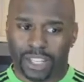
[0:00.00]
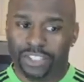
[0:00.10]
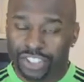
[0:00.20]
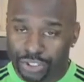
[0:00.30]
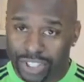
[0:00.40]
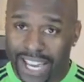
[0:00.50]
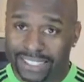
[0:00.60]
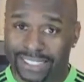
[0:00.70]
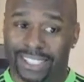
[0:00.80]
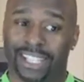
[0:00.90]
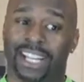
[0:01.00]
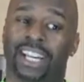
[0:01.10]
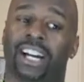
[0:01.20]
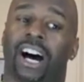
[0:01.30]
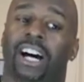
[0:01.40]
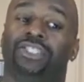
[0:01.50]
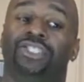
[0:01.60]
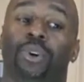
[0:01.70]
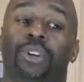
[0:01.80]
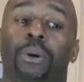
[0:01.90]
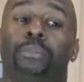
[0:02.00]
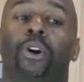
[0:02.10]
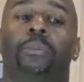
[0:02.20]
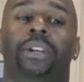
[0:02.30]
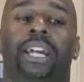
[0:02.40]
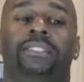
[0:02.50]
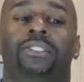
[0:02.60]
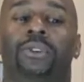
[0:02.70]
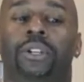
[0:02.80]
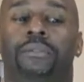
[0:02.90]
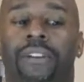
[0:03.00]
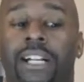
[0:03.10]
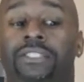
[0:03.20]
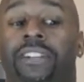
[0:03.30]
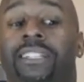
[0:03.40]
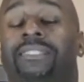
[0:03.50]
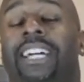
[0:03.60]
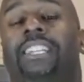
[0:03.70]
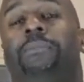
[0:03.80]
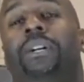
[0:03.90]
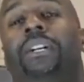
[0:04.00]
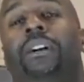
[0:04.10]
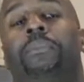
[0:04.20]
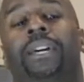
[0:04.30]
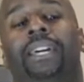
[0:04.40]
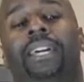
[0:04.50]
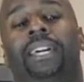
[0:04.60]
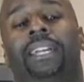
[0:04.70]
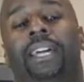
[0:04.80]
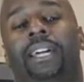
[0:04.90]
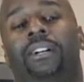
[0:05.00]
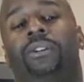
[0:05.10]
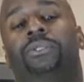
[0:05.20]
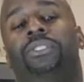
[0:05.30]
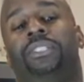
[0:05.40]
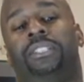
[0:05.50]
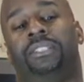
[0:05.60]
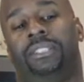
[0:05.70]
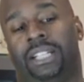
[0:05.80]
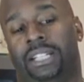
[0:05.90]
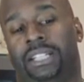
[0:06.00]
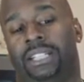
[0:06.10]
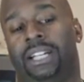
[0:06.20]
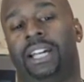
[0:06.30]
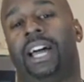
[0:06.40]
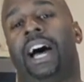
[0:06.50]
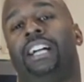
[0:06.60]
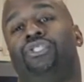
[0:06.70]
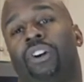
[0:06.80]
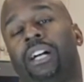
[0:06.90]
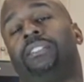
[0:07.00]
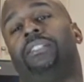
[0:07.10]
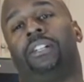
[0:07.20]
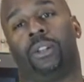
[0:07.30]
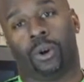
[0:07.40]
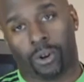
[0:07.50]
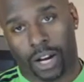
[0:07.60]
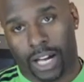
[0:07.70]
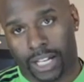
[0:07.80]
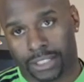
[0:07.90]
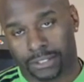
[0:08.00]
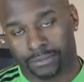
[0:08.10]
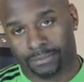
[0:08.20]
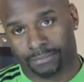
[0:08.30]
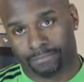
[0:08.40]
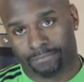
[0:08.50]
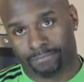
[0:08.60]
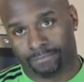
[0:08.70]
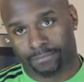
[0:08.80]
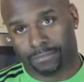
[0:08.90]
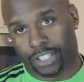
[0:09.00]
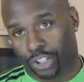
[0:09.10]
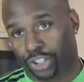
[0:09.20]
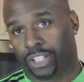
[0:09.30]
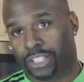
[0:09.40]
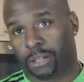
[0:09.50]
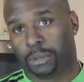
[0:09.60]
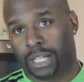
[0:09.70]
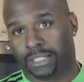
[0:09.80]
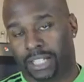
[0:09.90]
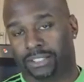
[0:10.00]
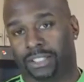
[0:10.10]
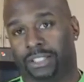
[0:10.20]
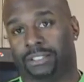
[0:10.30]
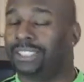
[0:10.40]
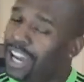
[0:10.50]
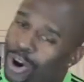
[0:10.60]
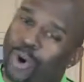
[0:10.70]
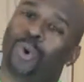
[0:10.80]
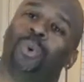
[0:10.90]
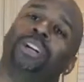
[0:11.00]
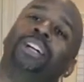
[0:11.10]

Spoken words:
citric acid, sodium propionate, sodium phosphate, xanthan gum, and L-cysteine hydroxychloride. And you're gonna tell me that tastes good. No!